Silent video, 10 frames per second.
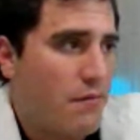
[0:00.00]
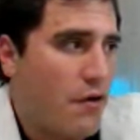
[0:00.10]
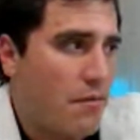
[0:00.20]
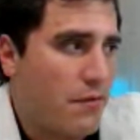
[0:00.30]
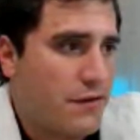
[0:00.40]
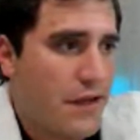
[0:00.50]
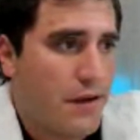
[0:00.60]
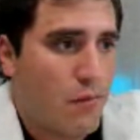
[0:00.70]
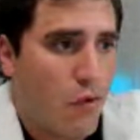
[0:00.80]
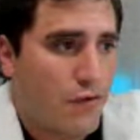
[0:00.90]
probably
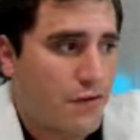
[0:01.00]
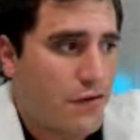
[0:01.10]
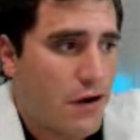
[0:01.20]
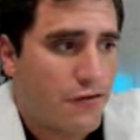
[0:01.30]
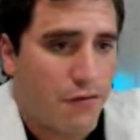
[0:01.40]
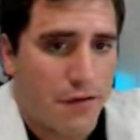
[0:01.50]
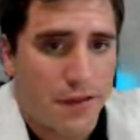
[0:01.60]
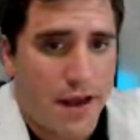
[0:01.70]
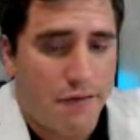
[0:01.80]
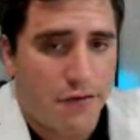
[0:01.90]
taken more testosterone than
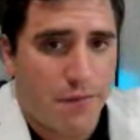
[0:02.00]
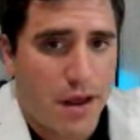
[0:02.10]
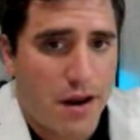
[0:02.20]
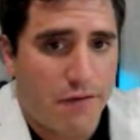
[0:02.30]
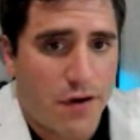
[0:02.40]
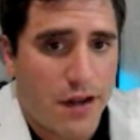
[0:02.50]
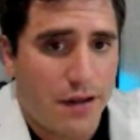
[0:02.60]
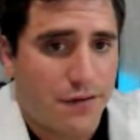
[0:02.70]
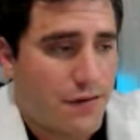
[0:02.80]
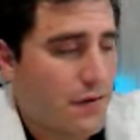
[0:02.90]
the average man ever
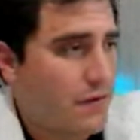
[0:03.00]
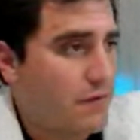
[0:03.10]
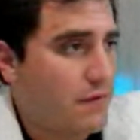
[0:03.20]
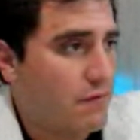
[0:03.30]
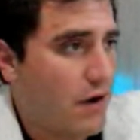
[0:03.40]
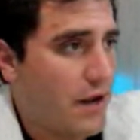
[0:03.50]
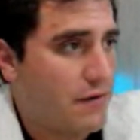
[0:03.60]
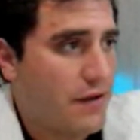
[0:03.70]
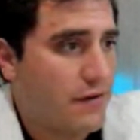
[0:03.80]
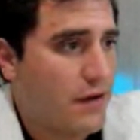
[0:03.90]
needs,
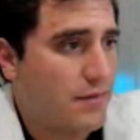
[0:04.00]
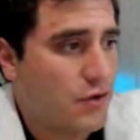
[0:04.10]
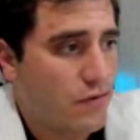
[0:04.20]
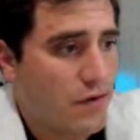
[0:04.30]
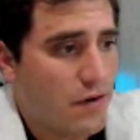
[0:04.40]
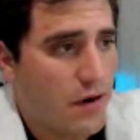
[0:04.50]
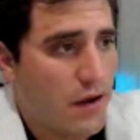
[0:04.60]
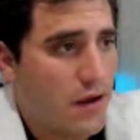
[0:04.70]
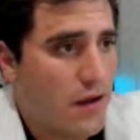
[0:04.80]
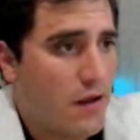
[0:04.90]
right? 10 times over,
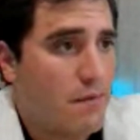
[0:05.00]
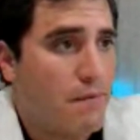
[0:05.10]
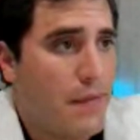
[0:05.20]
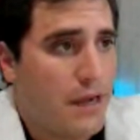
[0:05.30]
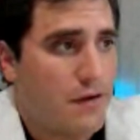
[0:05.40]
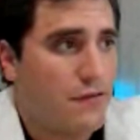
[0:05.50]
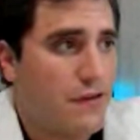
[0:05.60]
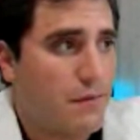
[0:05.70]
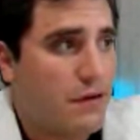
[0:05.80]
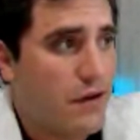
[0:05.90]
make you
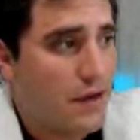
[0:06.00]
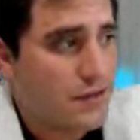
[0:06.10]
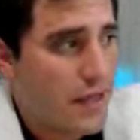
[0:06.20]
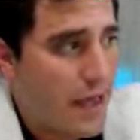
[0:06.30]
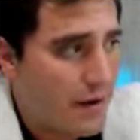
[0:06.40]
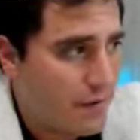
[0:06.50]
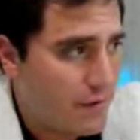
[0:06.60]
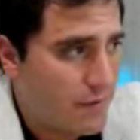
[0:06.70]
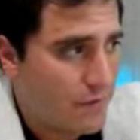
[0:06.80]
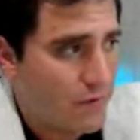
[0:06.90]
stigmatize that.
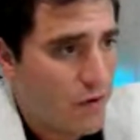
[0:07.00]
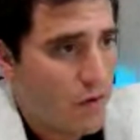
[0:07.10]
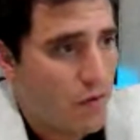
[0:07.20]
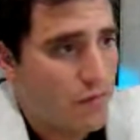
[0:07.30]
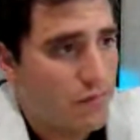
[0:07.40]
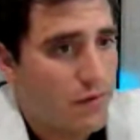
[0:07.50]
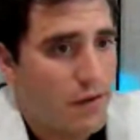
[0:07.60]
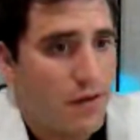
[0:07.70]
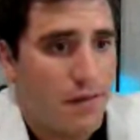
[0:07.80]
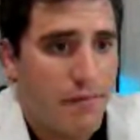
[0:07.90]
So
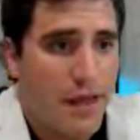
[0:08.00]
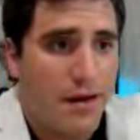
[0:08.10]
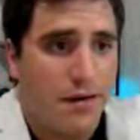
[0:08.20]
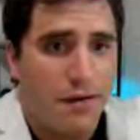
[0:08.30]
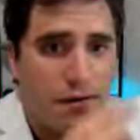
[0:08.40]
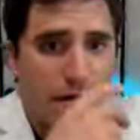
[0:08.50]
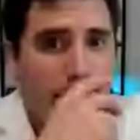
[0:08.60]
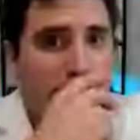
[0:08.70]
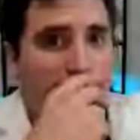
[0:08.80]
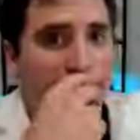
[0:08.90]
men,
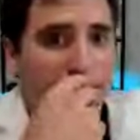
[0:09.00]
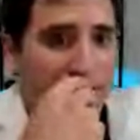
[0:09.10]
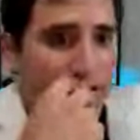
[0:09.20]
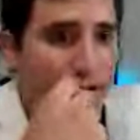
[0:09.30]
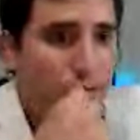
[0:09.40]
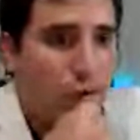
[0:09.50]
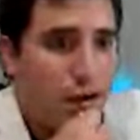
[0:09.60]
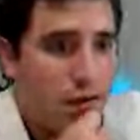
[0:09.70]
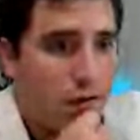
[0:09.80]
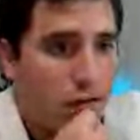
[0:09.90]
you can
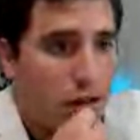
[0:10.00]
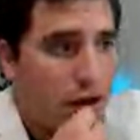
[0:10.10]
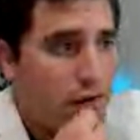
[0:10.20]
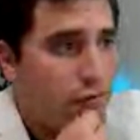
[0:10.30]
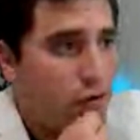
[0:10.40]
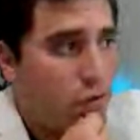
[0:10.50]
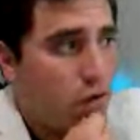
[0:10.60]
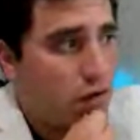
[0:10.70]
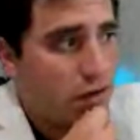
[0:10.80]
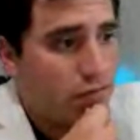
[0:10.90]
win a lot of your
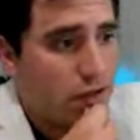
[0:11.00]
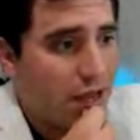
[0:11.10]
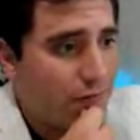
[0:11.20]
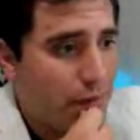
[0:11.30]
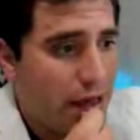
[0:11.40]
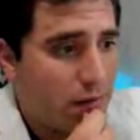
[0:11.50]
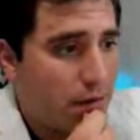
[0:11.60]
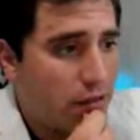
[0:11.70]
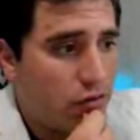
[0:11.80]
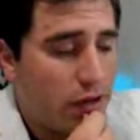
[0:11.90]
quality of life back
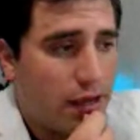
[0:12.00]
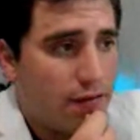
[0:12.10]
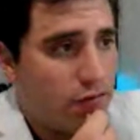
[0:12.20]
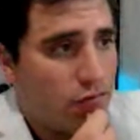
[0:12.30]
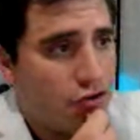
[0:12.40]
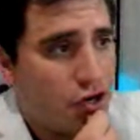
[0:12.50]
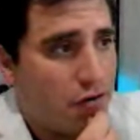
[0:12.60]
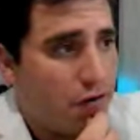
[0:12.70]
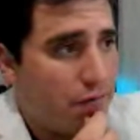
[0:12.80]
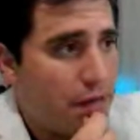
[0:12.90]
by looking into
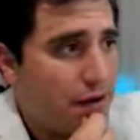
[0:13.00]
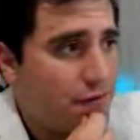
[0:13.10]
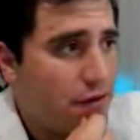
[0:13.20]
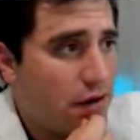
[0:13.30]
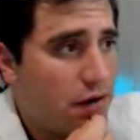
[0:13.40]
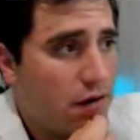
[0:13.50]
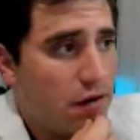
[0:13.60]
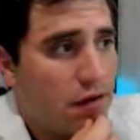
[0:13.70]
regenerative medicine